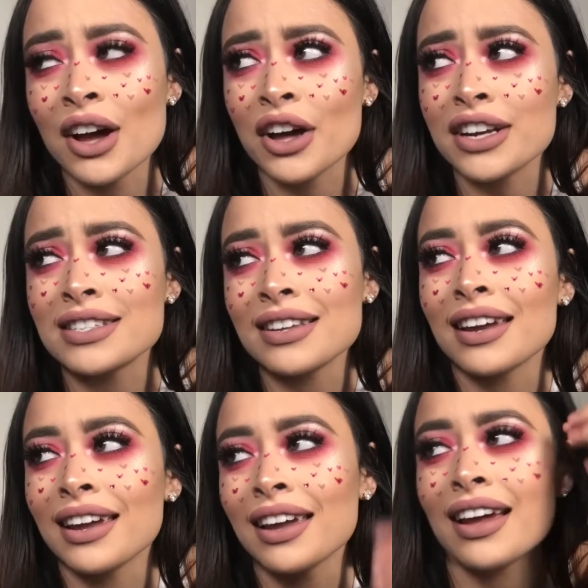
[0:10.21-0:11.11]

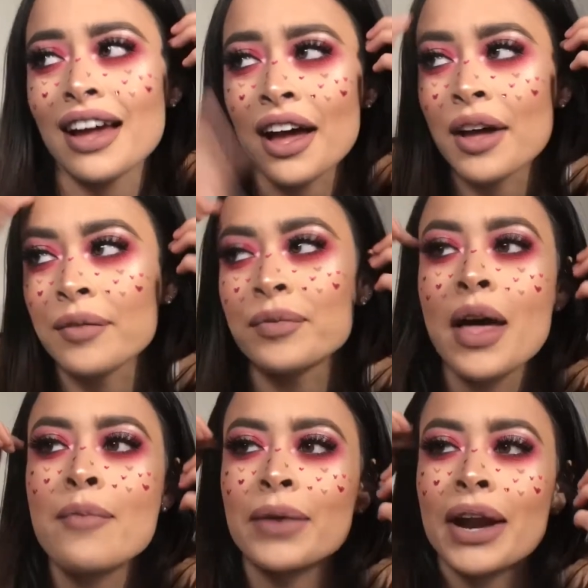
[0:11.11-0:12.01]
honestly,
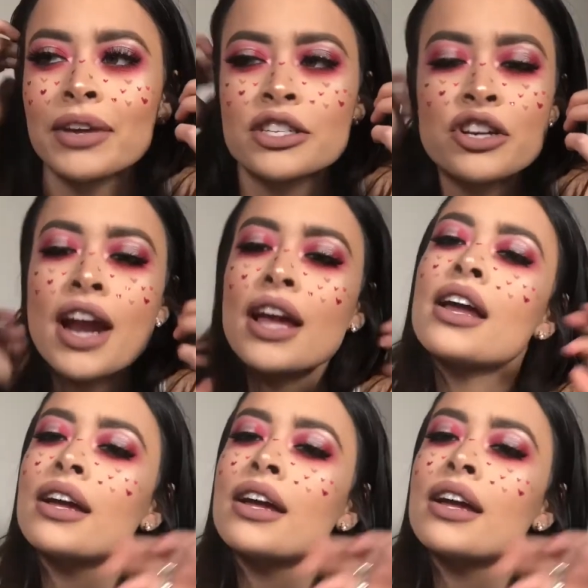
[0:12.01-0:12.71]
but I'm gonna try to